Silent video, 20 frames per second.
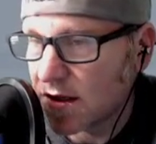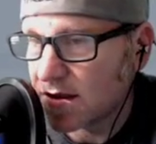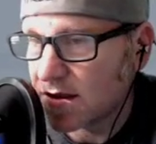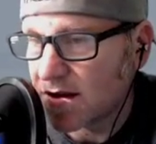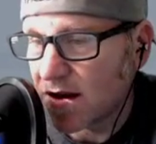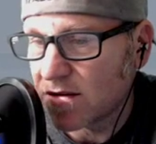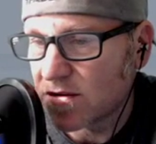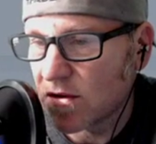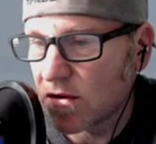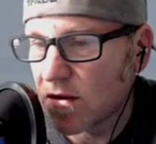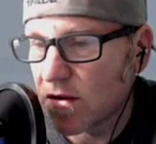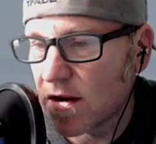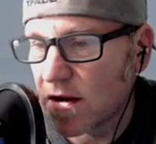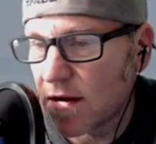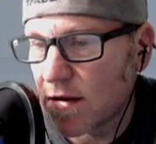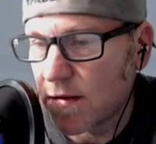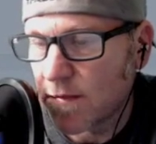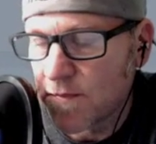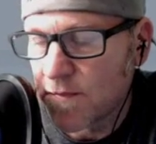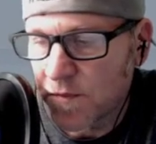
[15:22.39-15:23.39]
It's also going
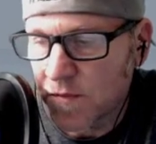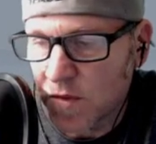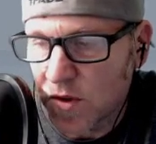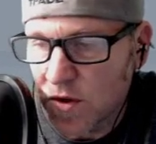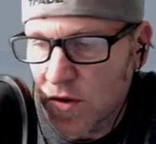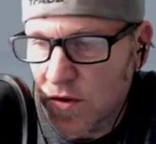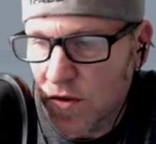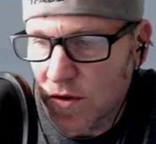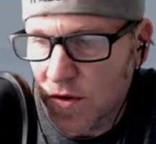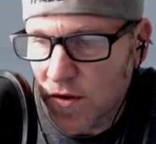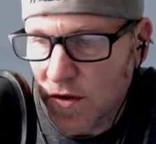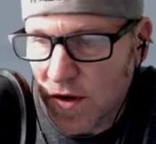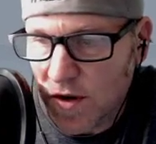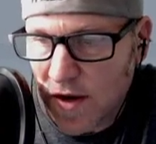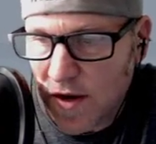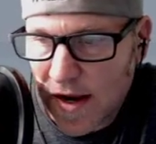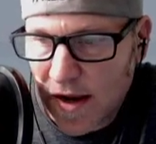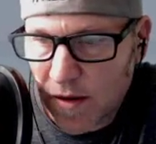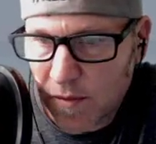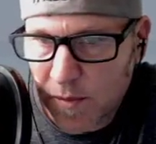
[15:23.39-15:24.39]
to neuter your
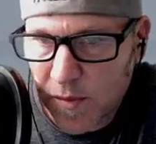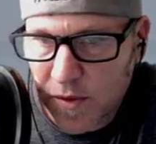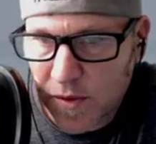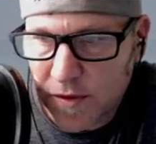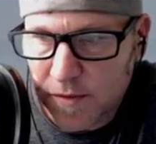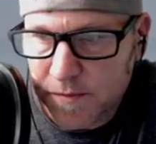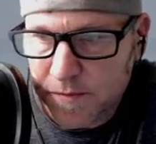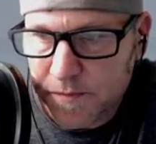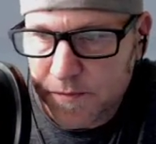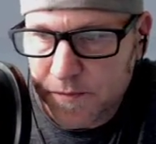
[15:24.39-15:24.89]
output,